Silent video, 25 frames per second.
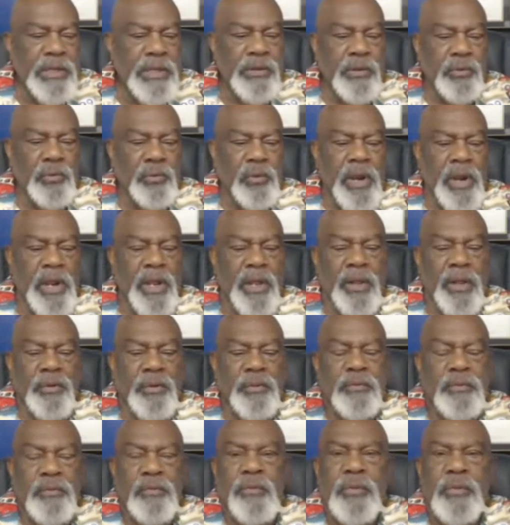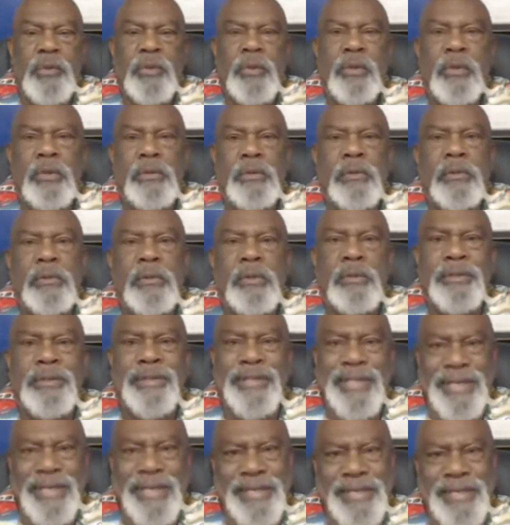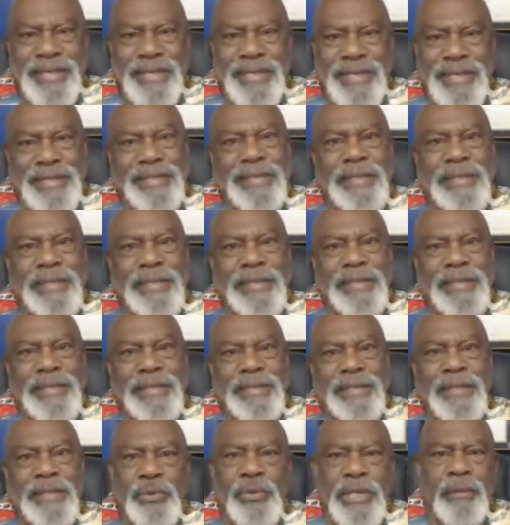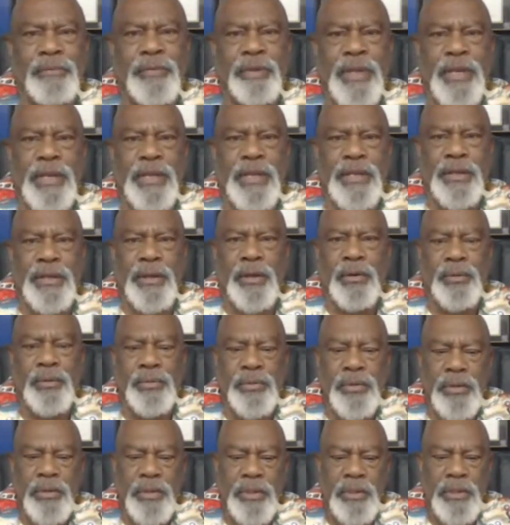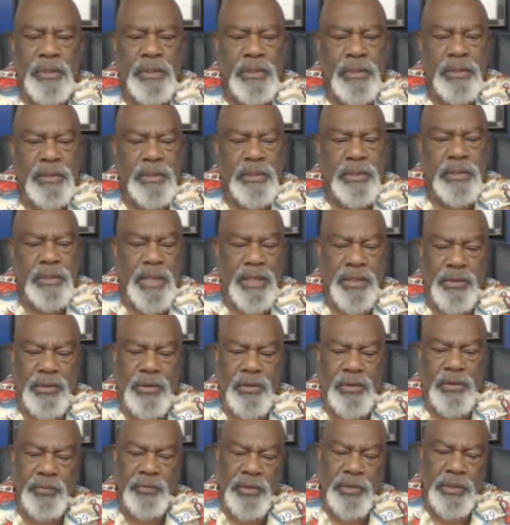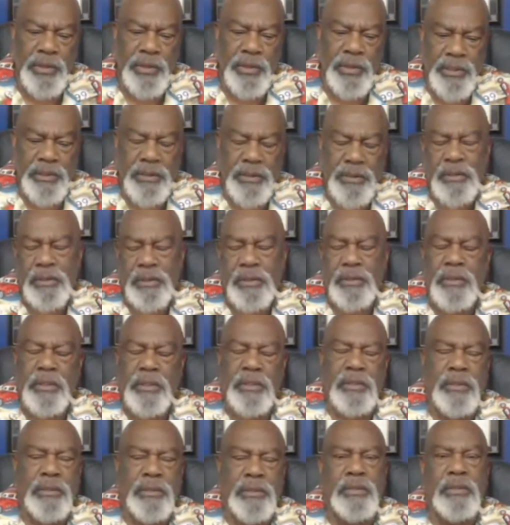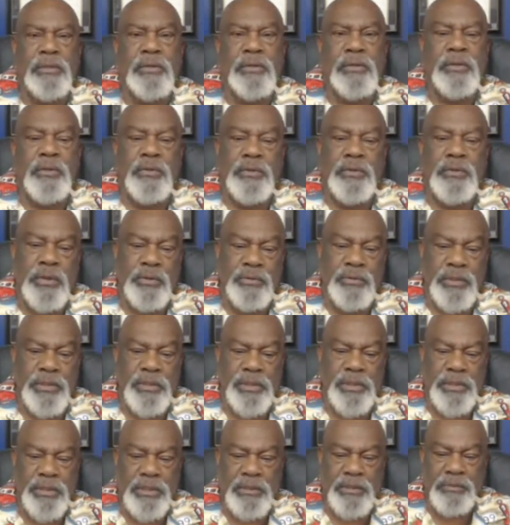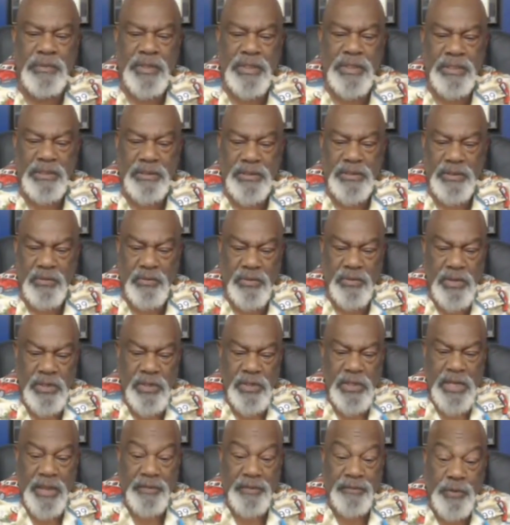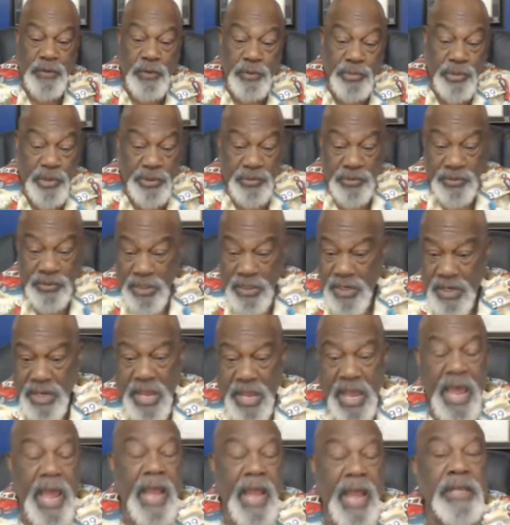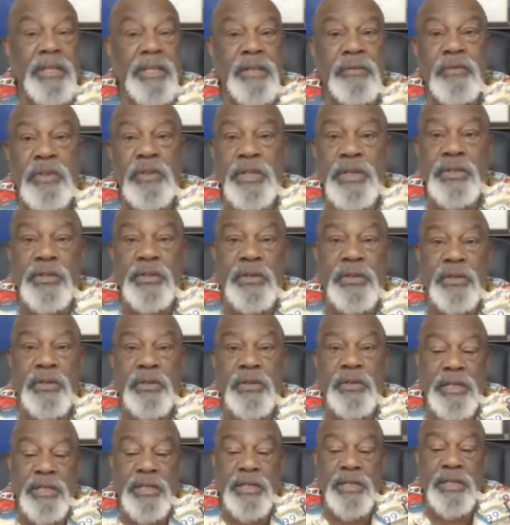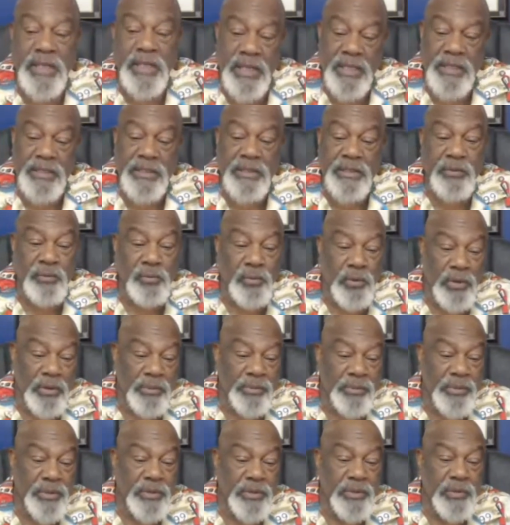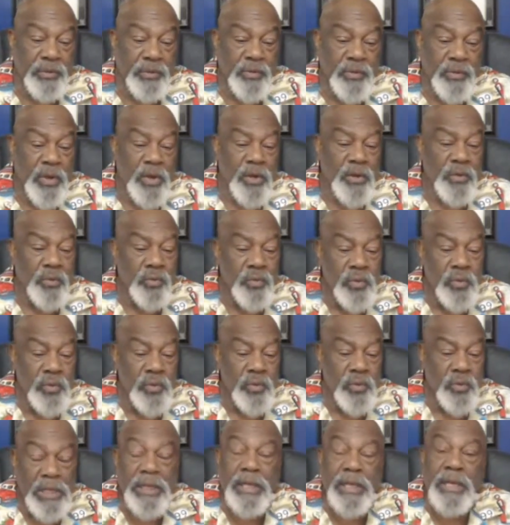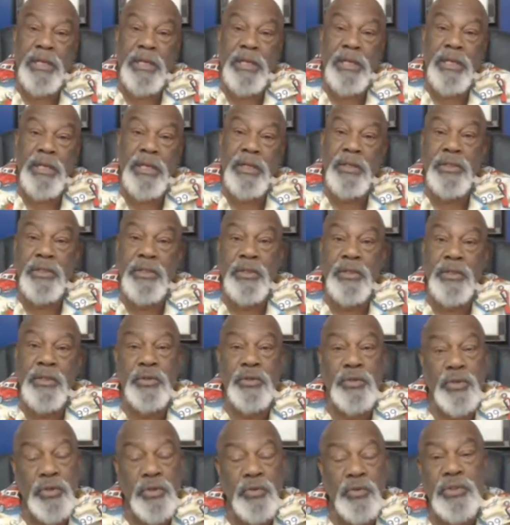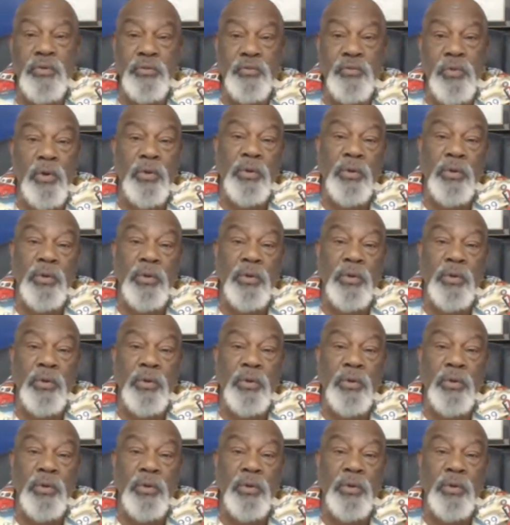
listening to a damn video ain't going to really do you no good, man. So have you been actively trying to catch a woman willing to do what you want to do in your life?